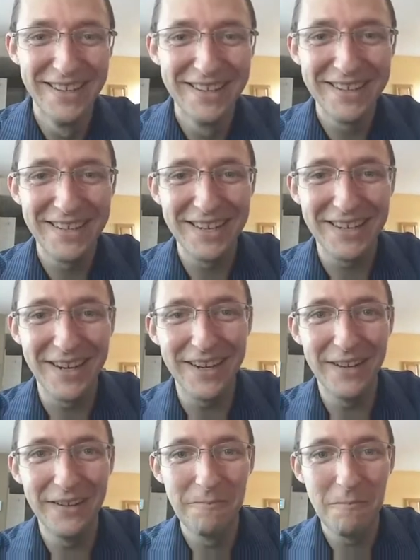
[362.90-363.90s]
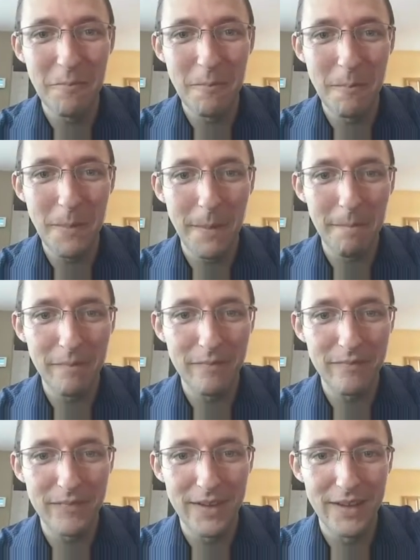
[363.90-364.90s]
It's exciting.
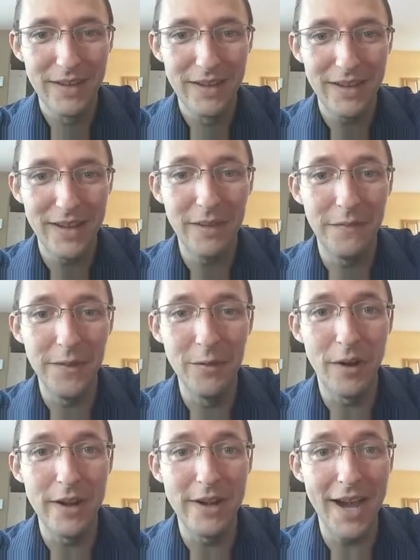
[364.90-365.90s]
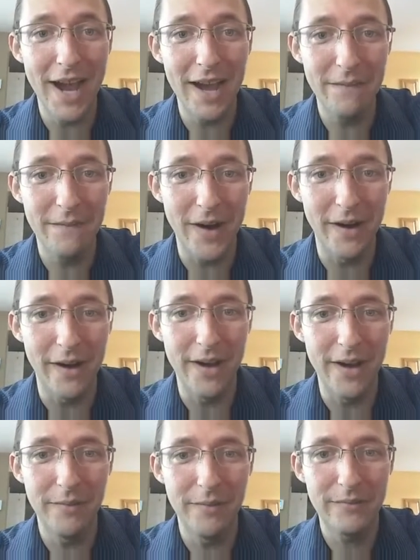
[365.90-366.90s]
If you are not fired
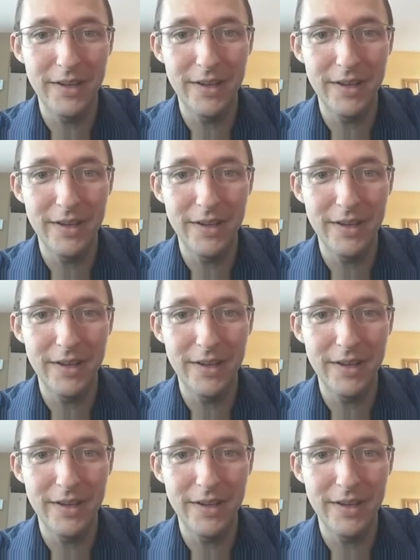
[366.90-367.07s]
up